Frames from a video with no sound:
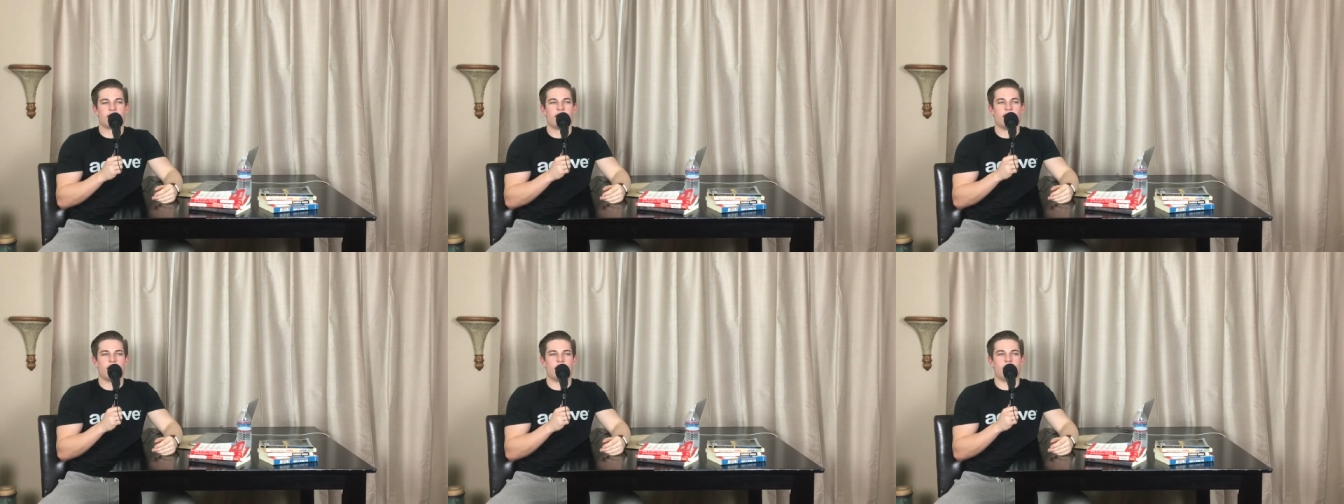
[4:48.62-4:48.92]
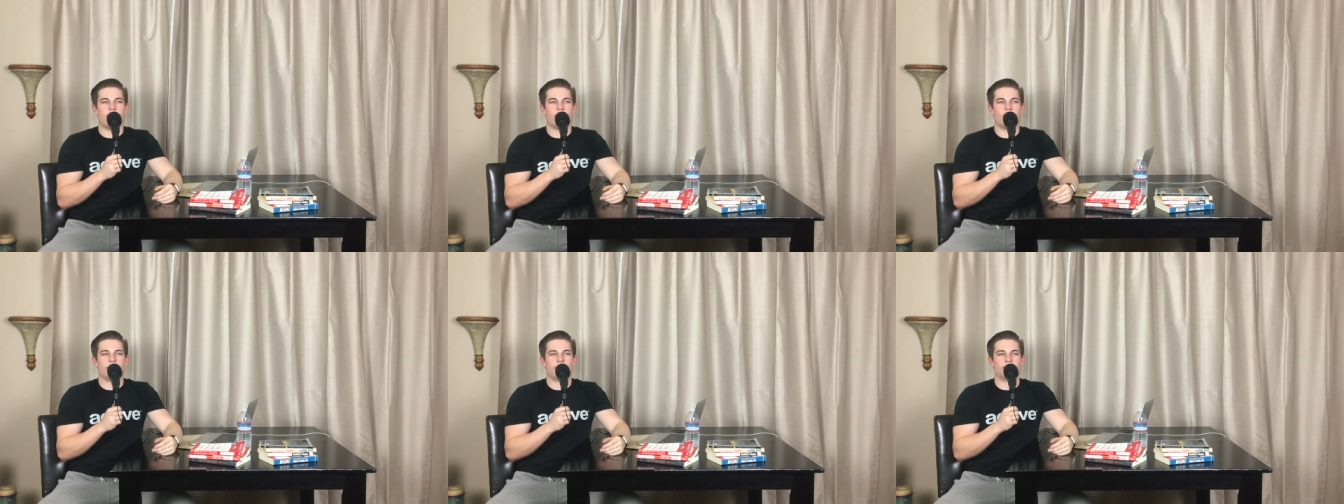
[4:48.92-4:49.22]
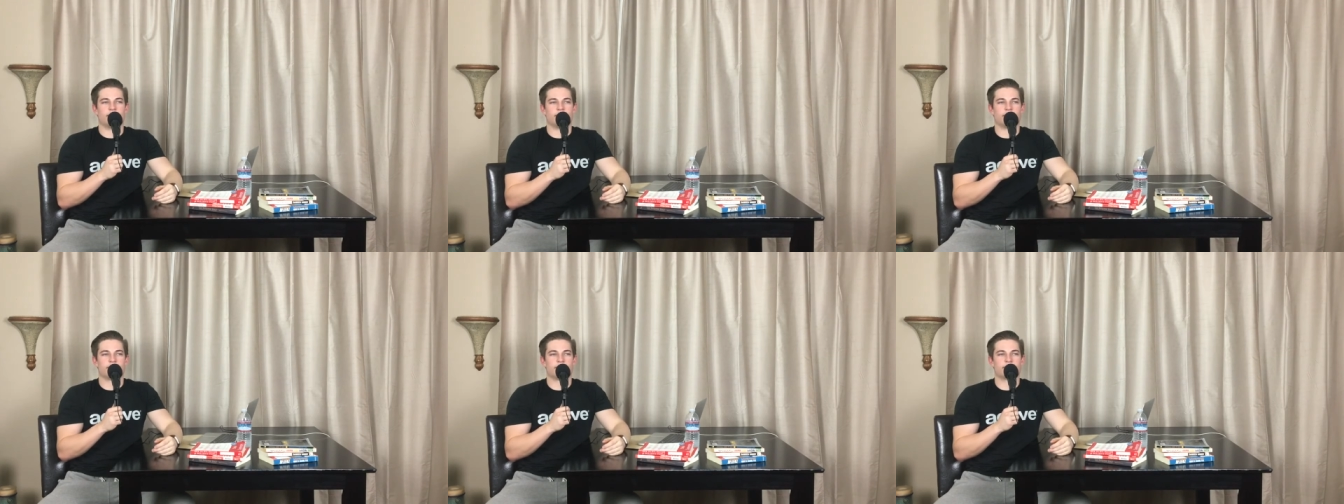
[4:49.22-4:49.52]

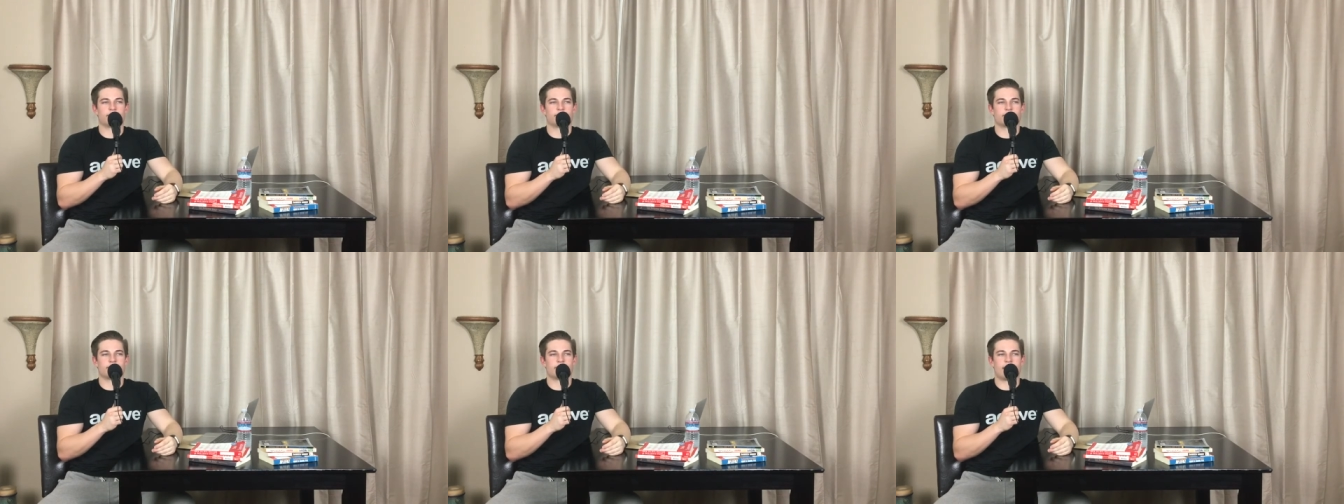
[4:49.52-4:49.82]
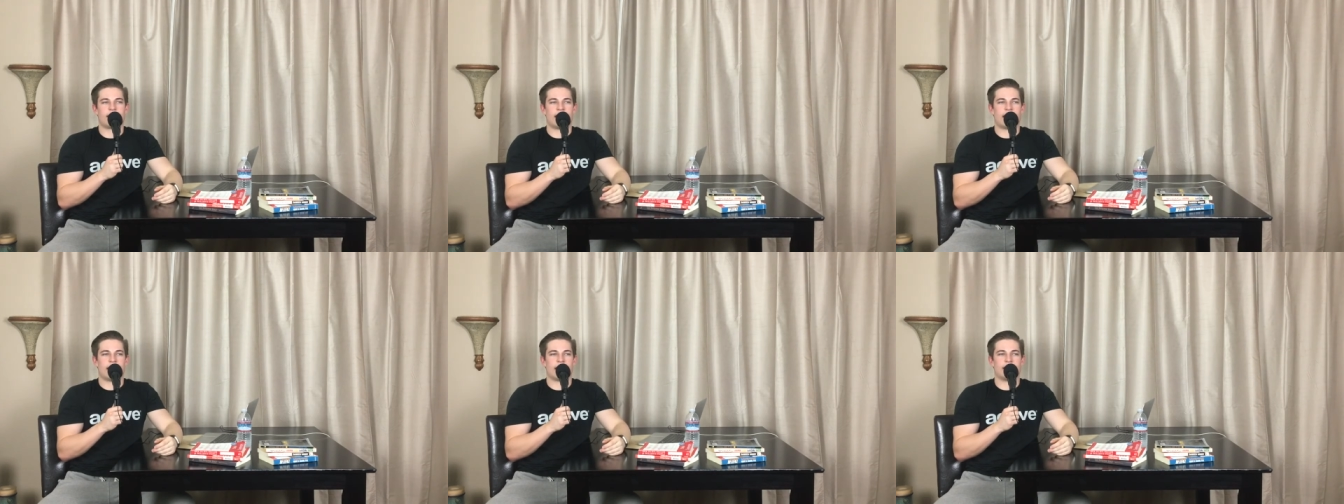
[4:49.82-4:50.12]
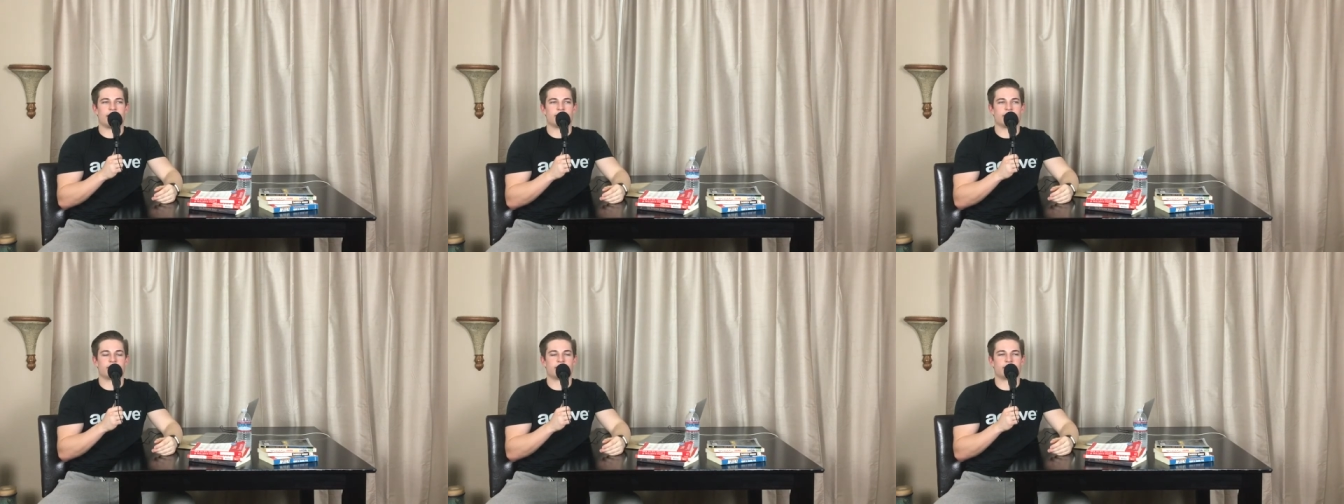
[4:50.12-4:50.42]
um,
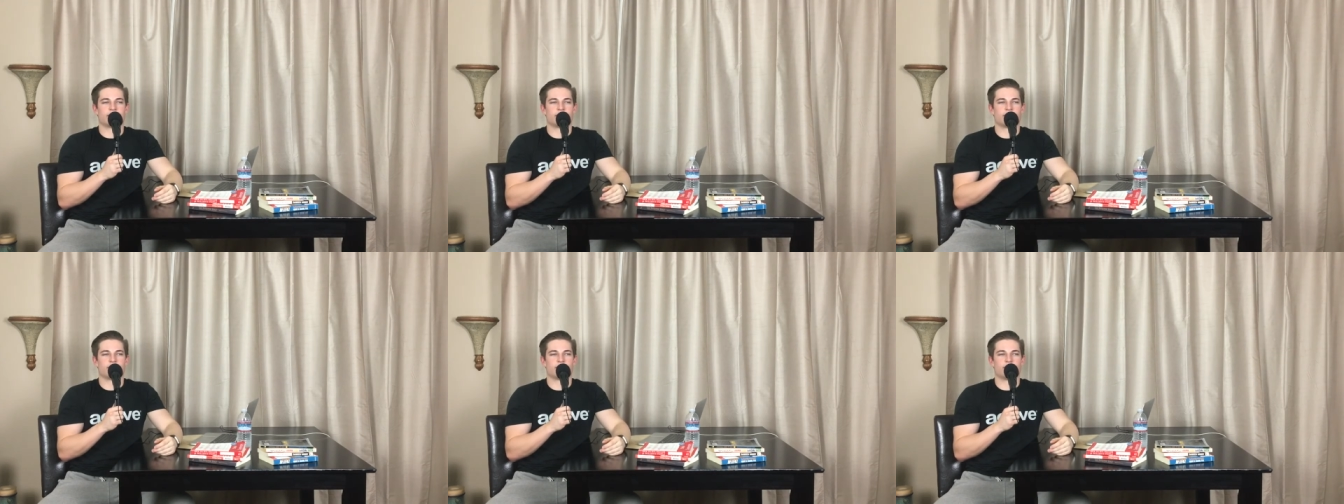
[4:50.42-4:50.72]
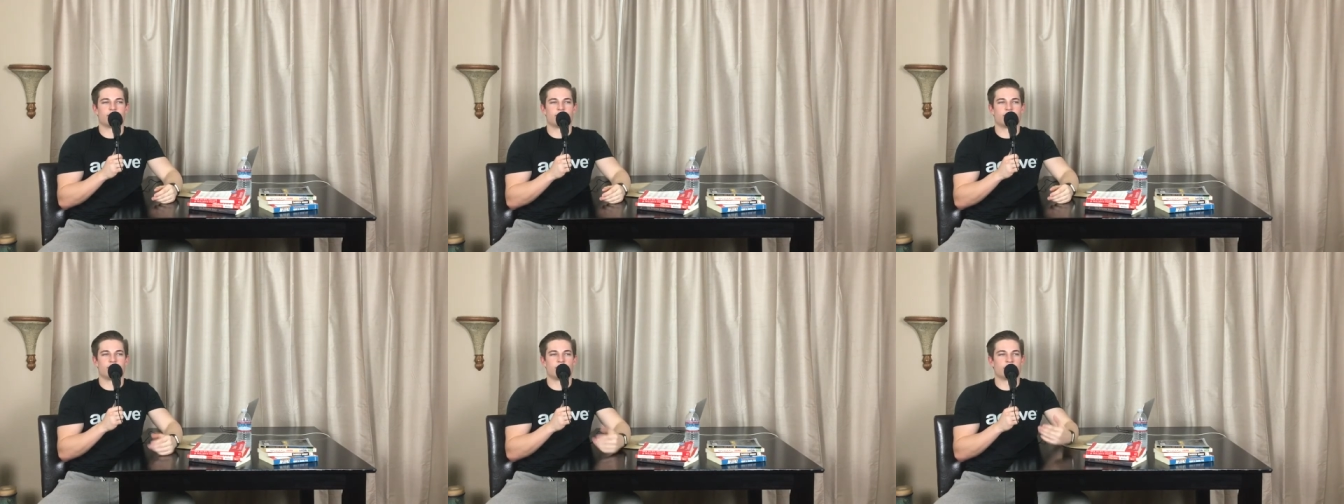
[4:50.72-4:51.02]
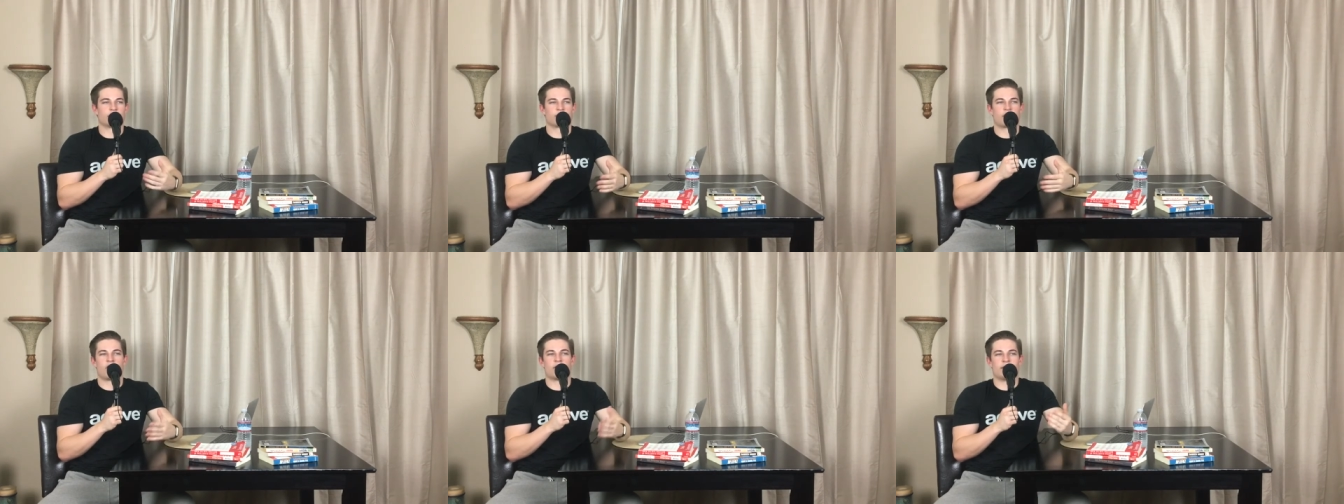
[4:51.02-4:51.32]
and we
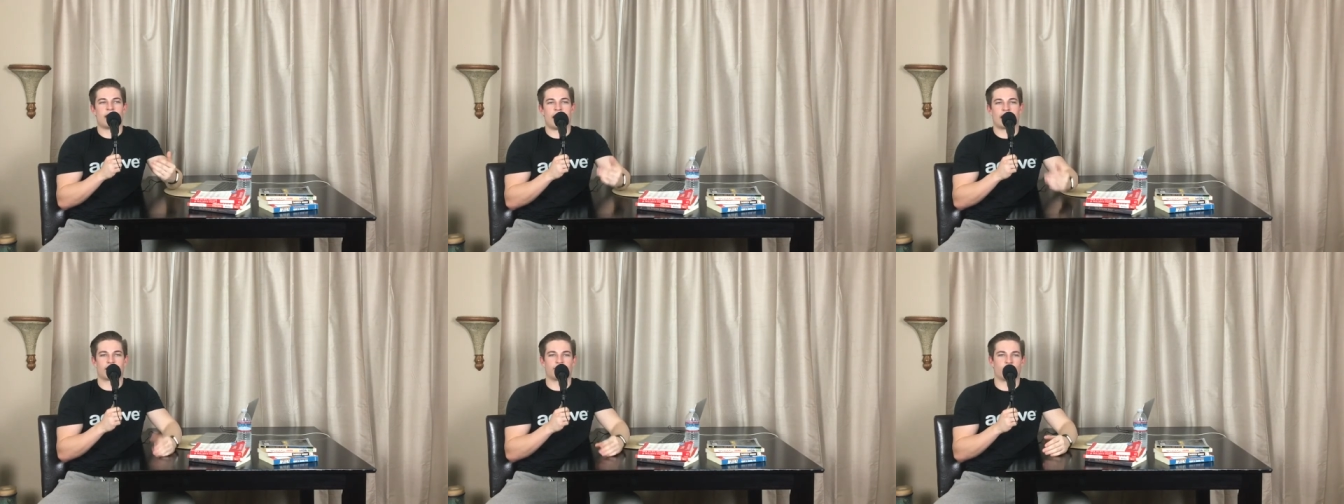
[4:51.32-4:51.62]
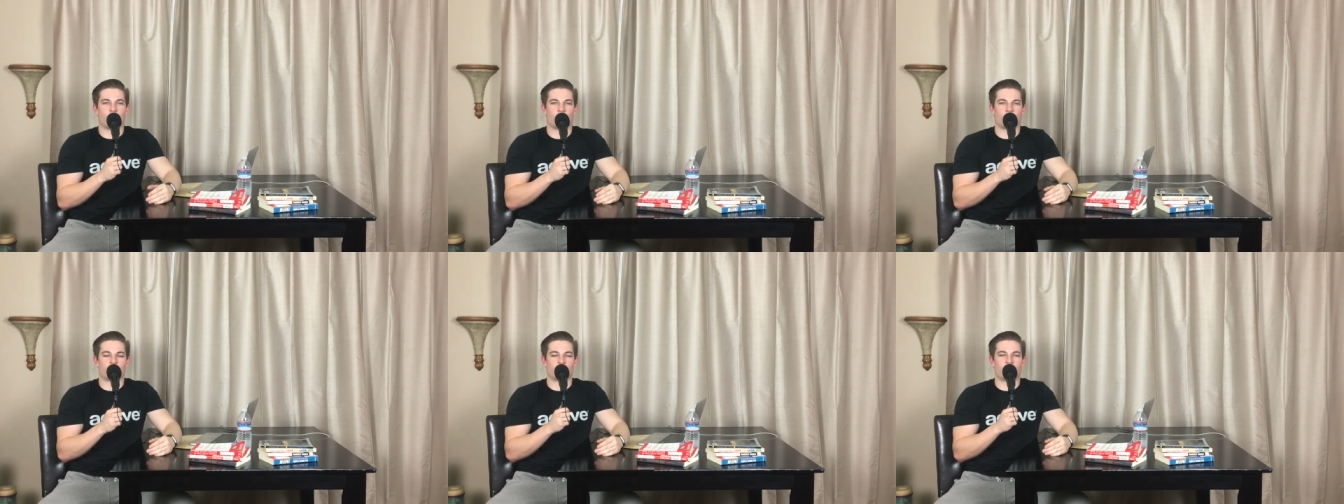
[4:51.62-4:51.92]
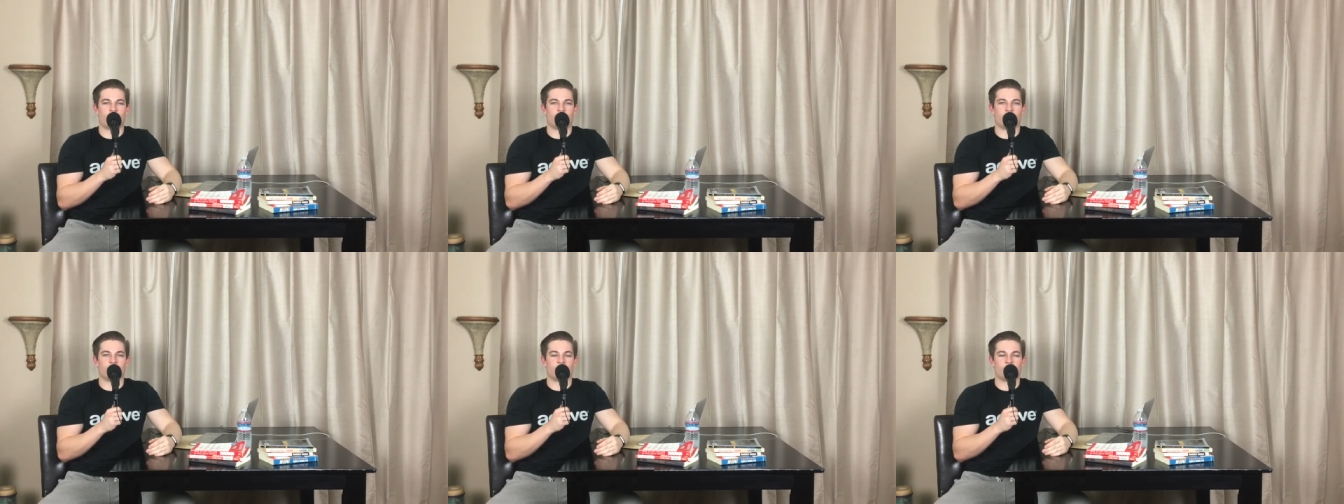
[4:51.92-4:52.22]
were going back and forth,
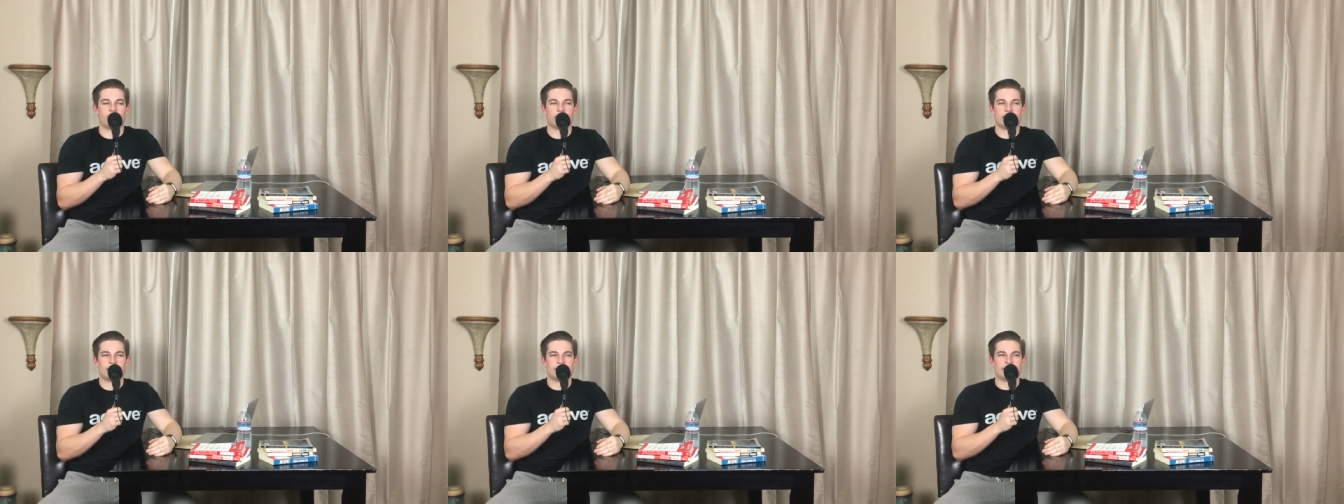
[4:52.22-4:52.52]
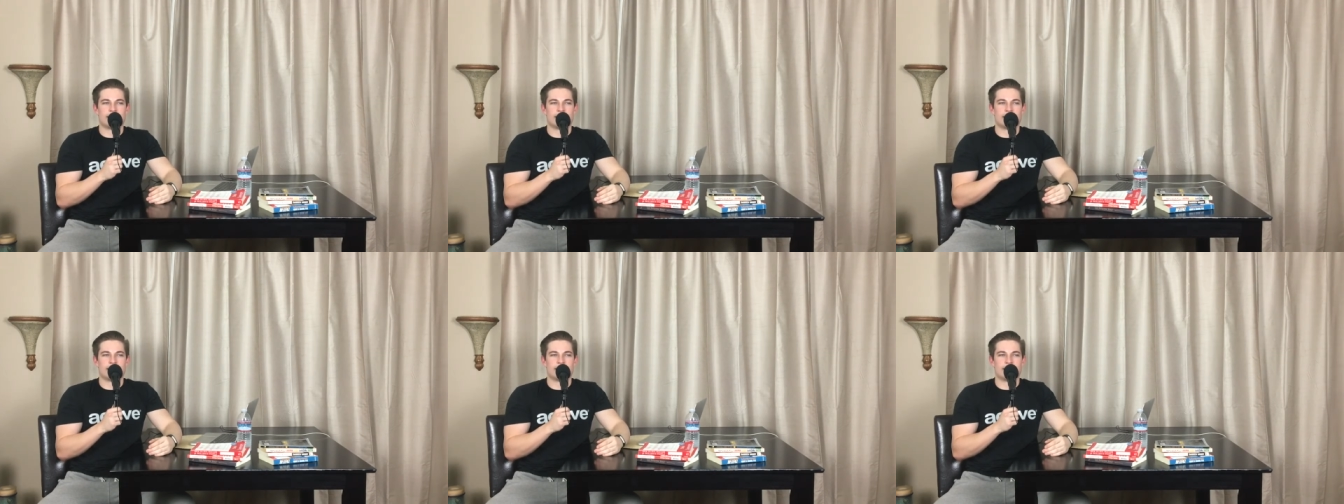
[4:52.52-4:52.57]
whatever.